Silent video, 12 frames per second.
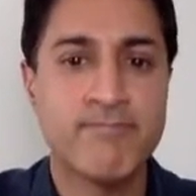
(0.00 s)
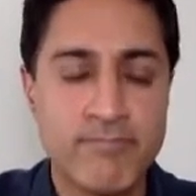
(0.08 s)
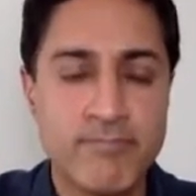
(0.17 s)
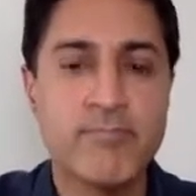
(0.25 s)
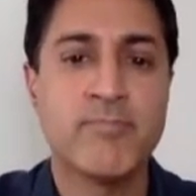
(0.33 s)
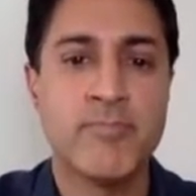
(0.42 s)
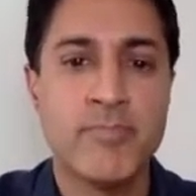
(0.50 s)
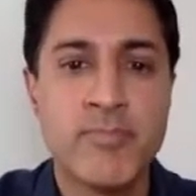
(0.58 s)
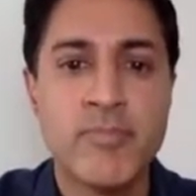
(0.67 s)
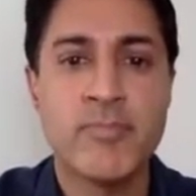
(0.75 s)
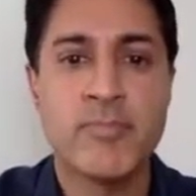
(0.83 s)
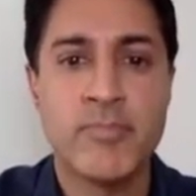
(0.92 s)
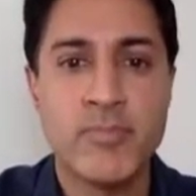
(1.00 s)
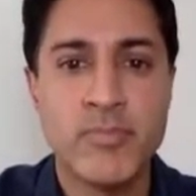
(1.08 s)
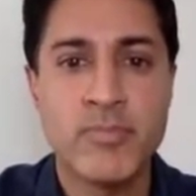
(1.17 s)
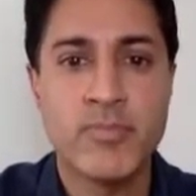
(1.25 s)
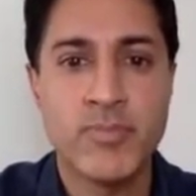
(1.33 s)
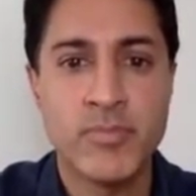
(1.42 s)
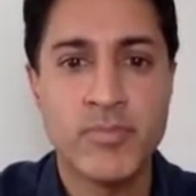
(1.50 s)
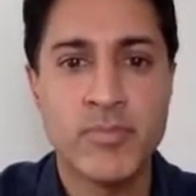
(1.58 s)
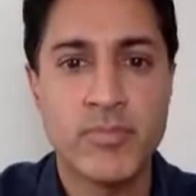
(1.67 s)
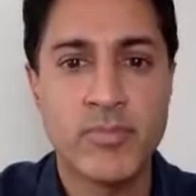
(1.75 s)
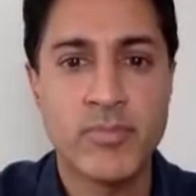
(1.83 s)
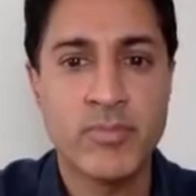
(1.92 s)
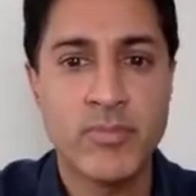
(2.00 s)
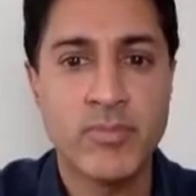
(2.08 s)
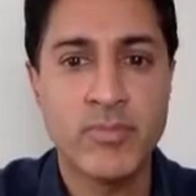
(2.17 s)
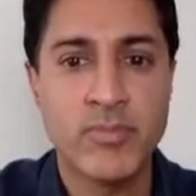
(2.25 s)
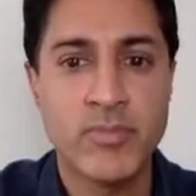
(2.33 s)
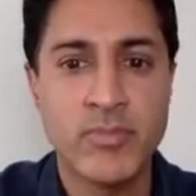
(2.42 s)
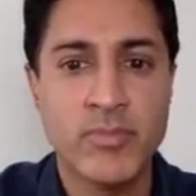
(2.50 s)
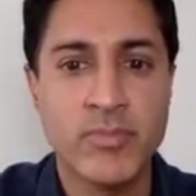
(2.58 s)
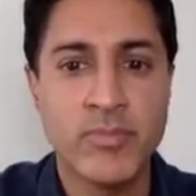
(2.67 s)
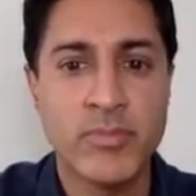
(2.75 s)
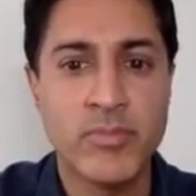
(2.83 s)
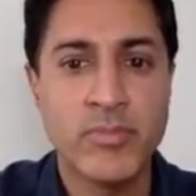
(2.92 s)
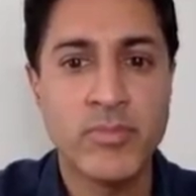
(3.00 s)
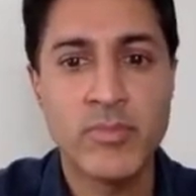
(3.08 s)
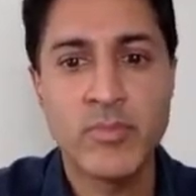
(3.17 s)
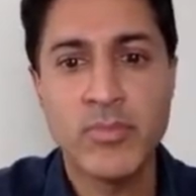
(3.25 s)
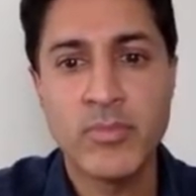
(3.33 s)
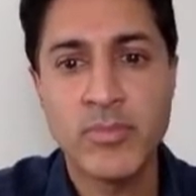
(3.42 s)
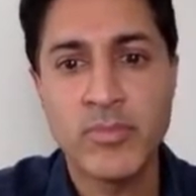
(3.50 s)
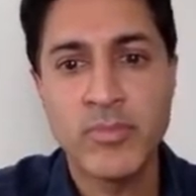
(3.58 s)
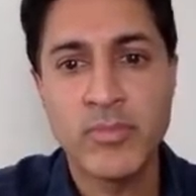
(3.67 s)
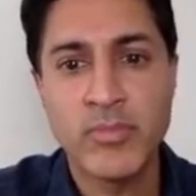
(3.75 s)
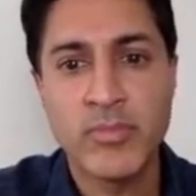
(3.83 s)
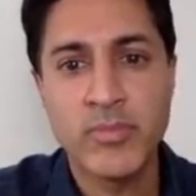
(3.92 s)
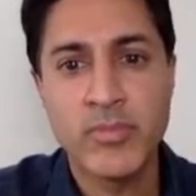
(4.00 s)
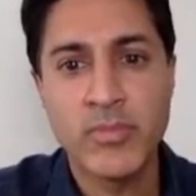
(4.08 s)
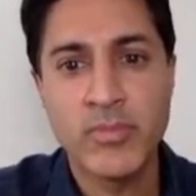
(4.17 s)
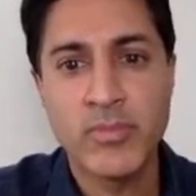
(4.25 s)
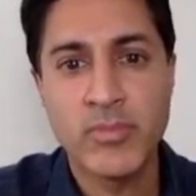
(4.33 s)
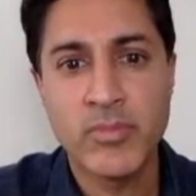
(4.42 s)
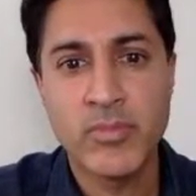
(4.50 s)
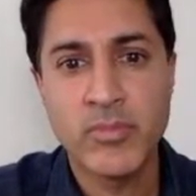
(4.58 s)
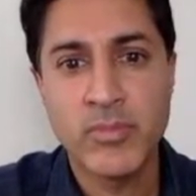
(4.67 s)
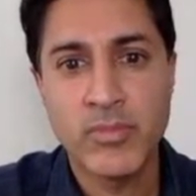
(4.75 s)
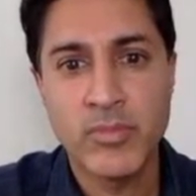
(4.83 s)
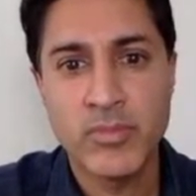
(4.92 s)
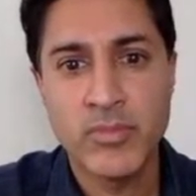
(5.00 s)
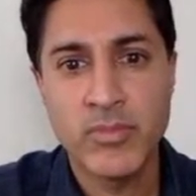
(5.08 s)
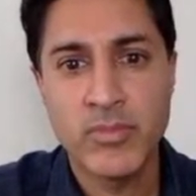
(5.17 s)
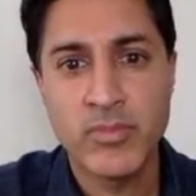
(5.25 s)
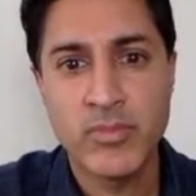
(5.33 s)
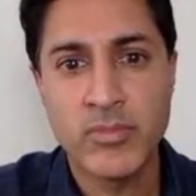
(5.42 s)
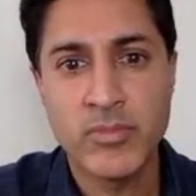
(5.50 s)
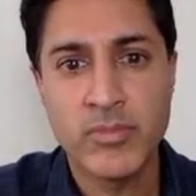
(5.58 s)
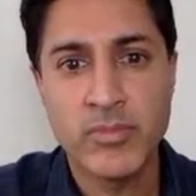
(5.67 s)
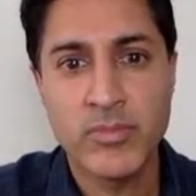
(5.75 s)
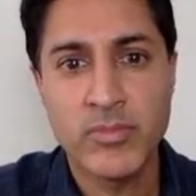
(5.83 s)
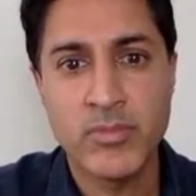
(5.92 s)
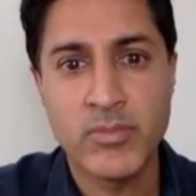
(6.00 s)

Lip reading: [no speech]